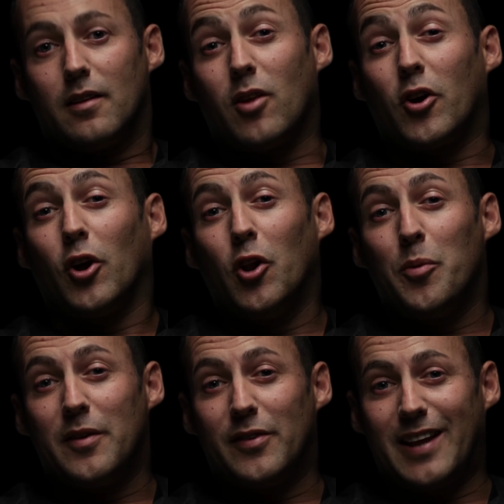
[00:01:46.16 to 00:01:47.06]
So I got a little
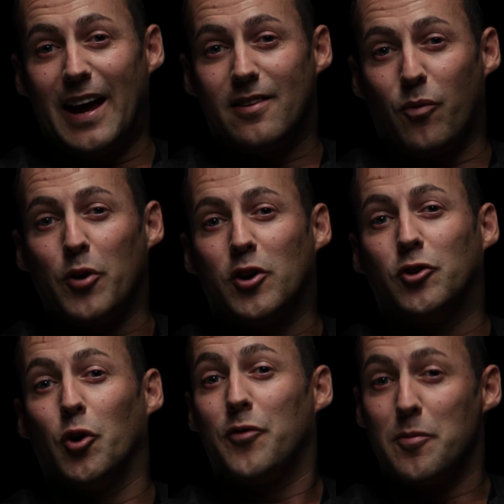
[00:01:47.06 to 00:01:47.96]
bit of a taste for what you could
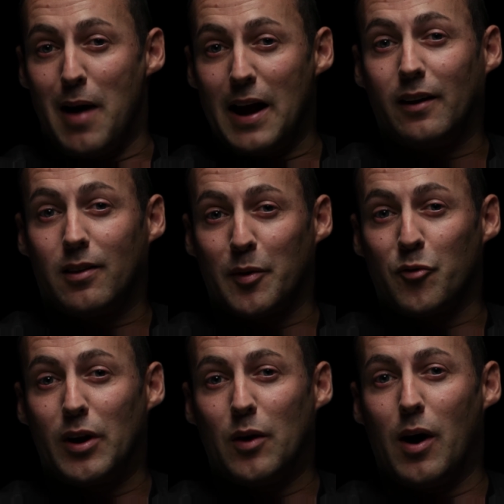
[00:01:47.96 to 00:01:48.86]
do if you marketed something
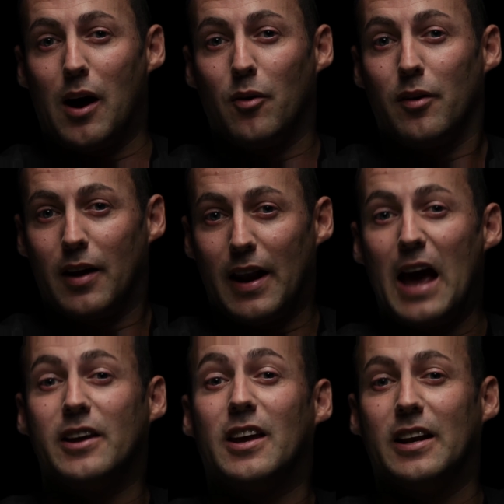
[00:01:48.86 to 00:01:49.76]
really well and how
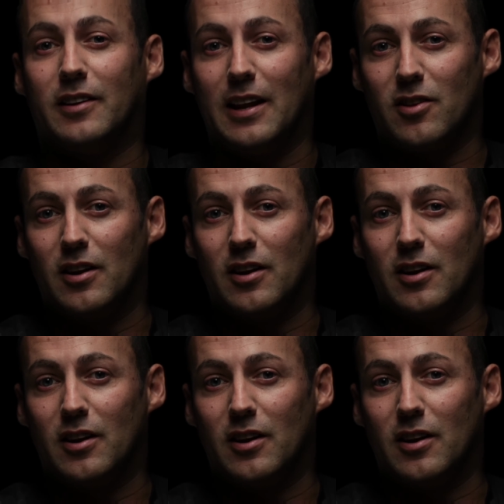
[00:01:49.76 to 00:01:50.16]
you could get attention